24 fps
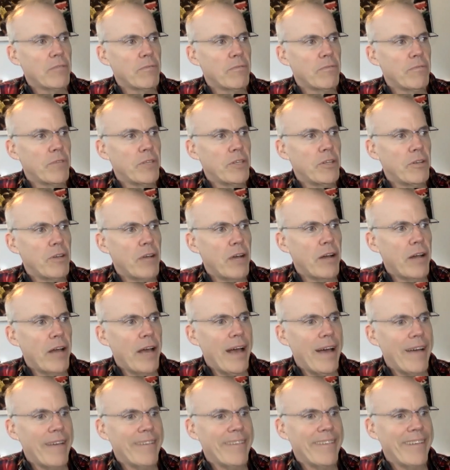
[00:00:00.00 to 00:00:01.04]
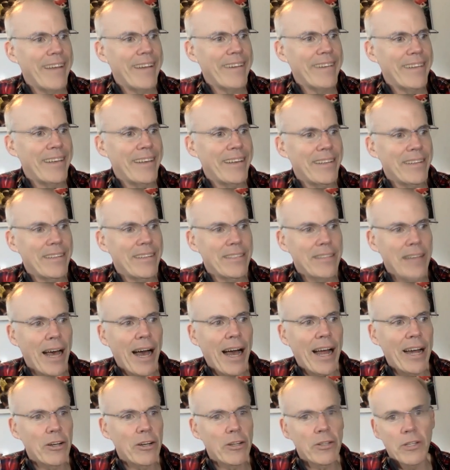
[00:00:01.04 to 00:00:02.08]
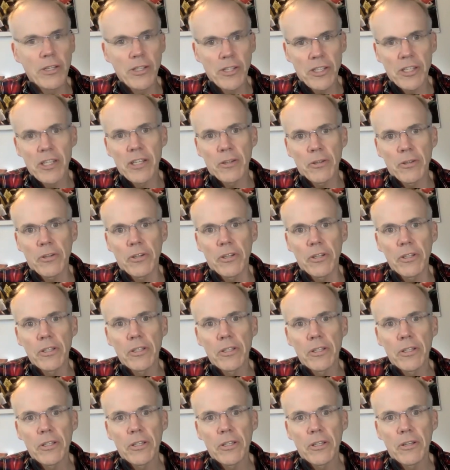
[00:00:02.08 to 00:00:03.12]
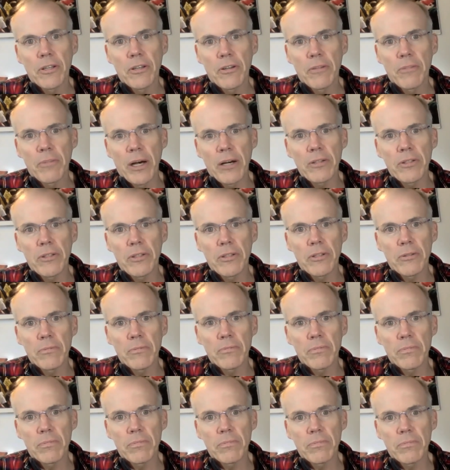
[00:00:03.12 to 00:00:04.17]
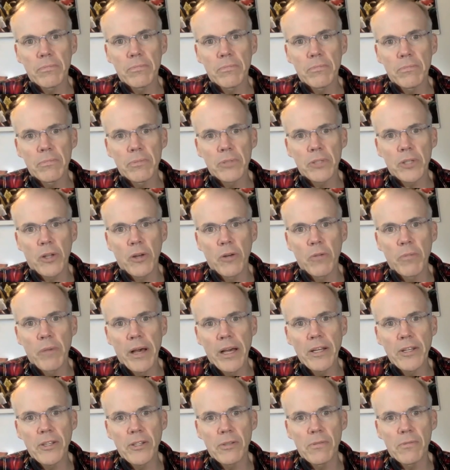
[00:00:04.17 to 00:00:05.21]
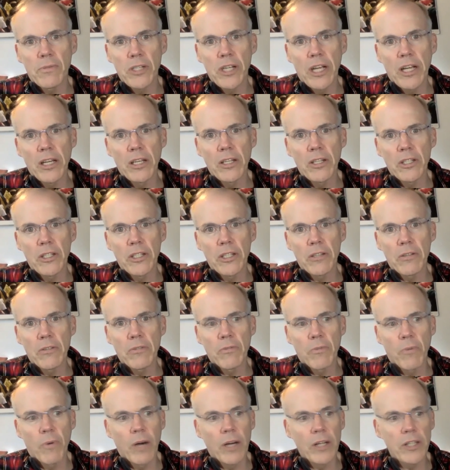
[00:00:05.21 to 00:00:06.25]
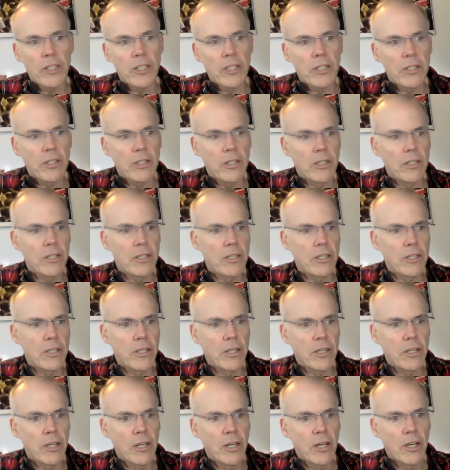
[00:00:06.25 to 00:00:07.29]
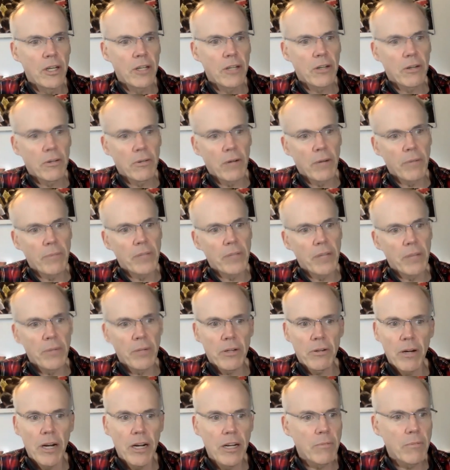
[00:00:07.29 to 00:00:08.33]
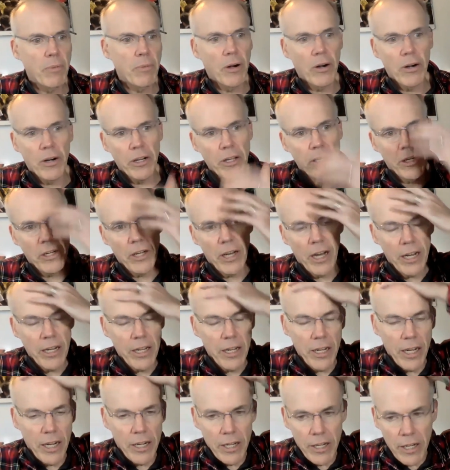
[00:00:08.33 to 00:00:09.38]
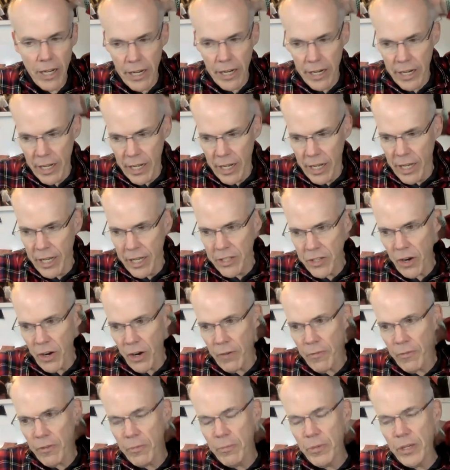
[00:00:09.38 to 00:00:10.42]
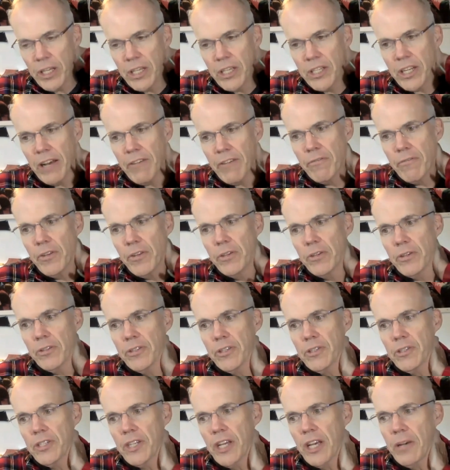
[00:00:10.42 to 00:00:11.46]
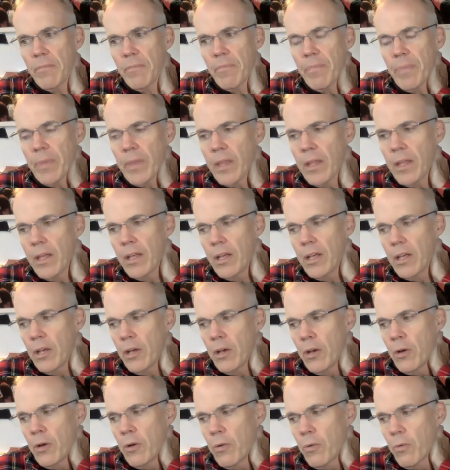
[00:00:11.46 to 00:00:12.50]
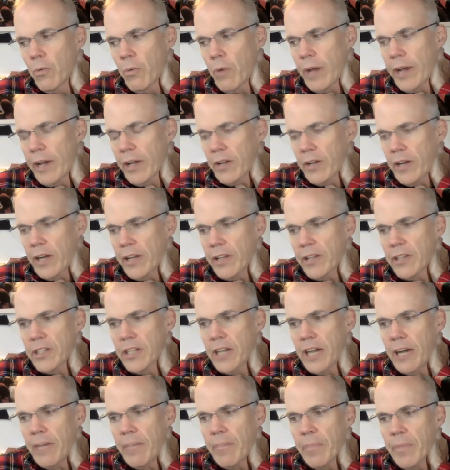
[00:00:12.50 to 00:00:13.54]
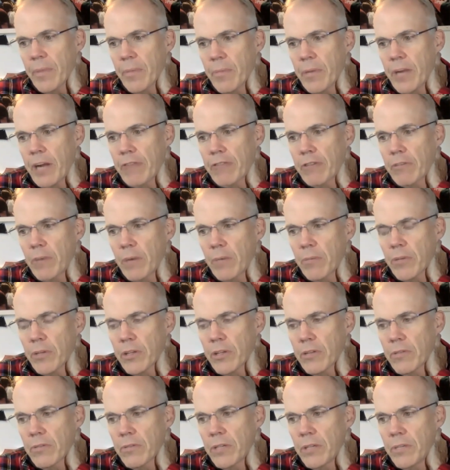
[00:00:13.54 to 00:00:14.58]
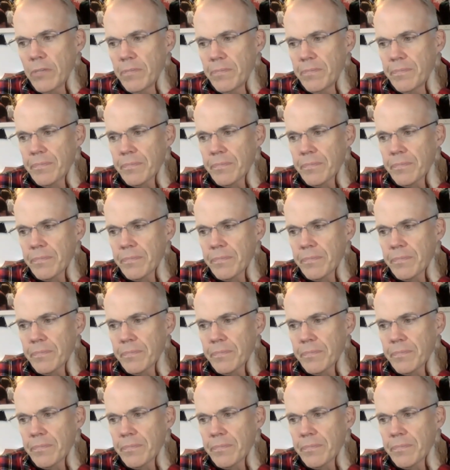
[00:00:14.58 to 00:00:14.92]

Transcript: figure out how to not get entirely cynical about the slow pace of change in Washington and the corrupt Democratic Party and on and on and on. It's hard for me because I feel the same way a lot of the time. But I remember that we,